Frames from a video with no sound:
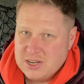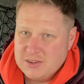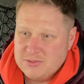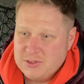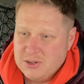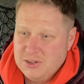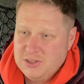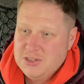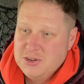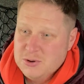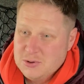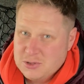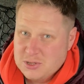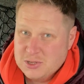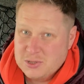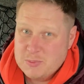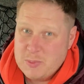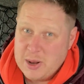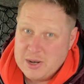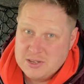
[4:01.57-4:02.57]
I've done 2
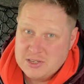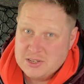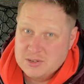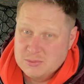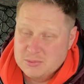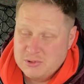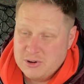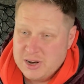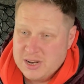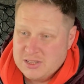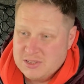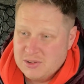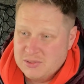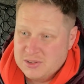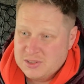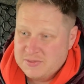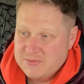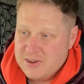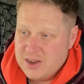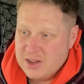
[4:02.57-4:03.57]
suspension upgrades on
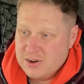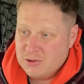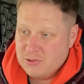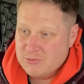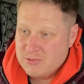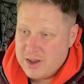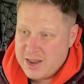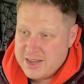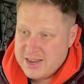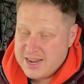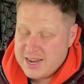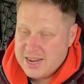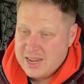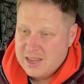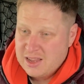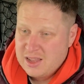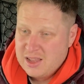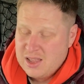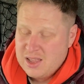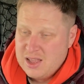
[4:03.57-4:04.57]
this van already,
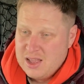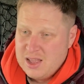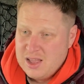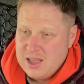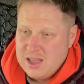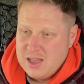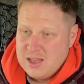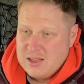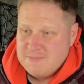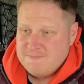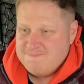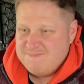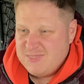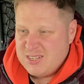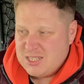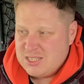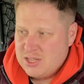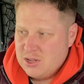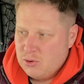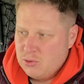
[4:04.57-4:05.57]

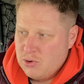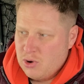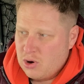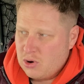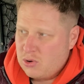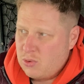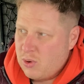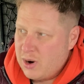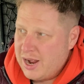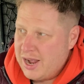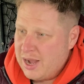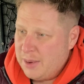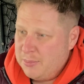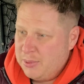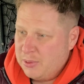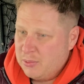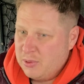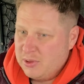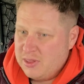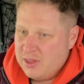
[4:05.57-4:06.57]
still not quite
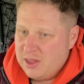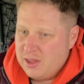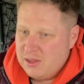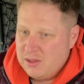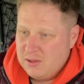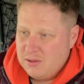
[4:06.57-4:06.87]
happy with it.